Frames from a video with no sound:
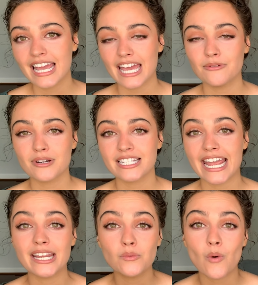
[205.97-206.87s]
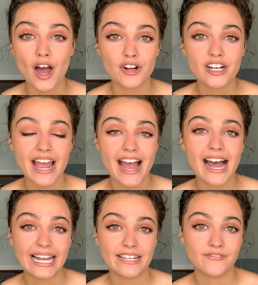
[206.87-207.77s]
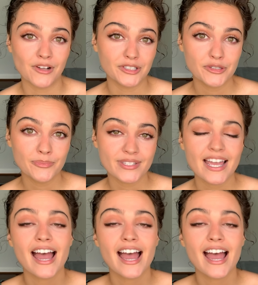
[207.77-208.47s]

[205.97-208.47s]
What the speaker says: and retain water at high volumes,